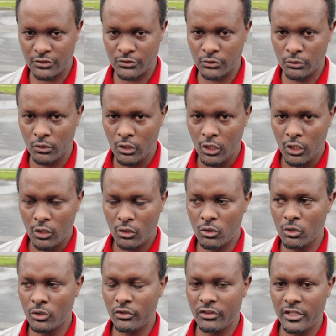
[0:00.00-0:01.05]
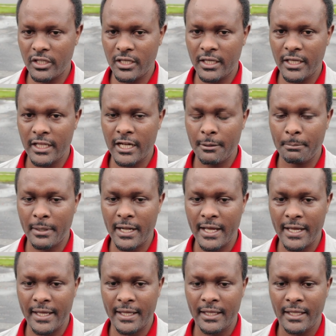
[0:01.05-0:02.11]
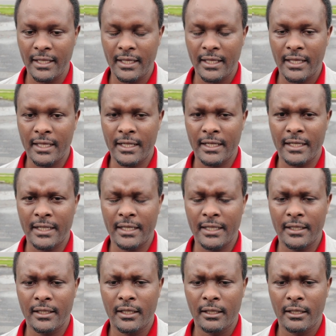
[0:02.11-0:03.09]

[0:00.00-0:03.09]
So go there and apply, and